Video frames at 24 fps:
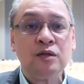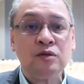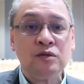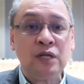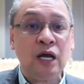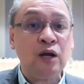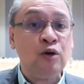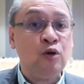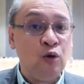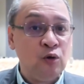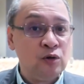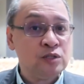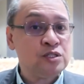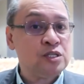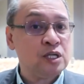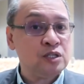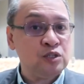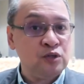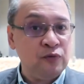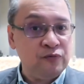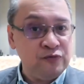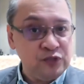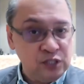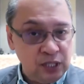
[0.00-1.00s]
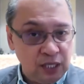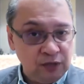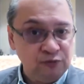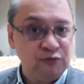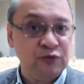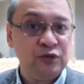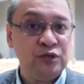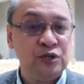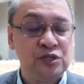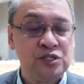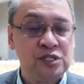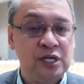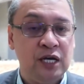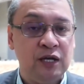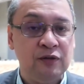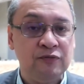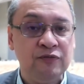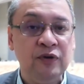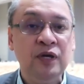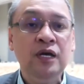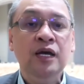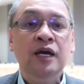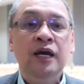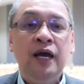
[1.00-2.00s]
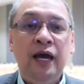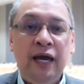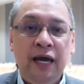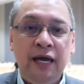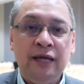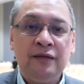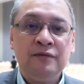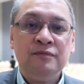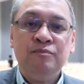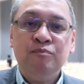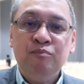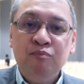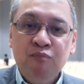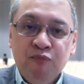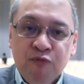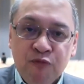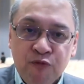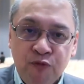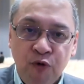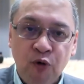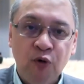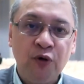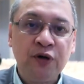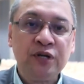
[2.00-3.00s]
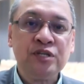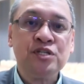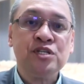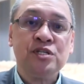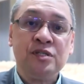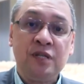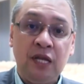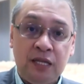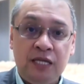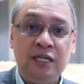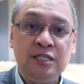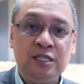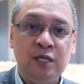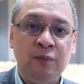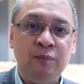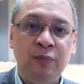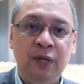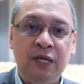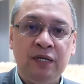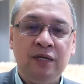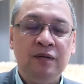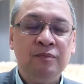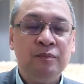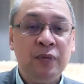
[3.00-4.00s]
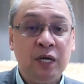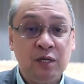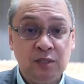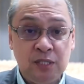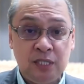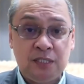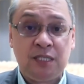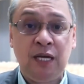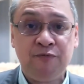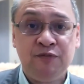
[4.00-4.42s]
look at the goals that you've set for yourself, and forge the discipline.